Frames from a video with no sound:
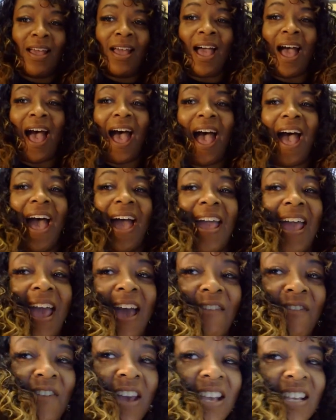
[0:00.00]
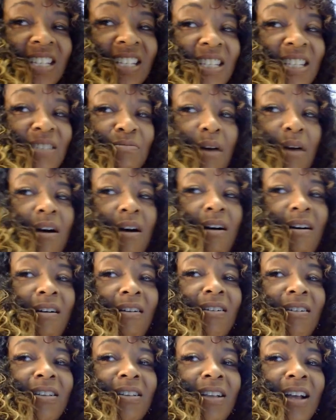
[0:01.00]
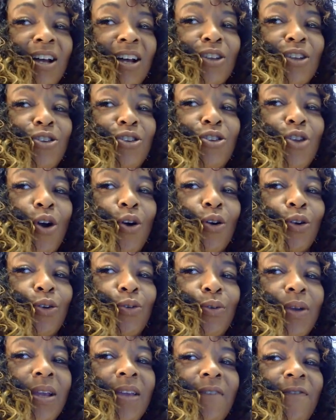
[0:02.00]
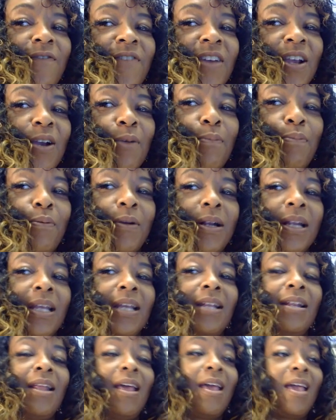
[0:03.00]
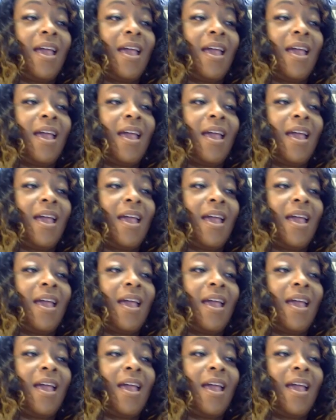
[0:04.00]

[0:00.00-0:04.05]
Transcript: I have a small notary, fingerprinting,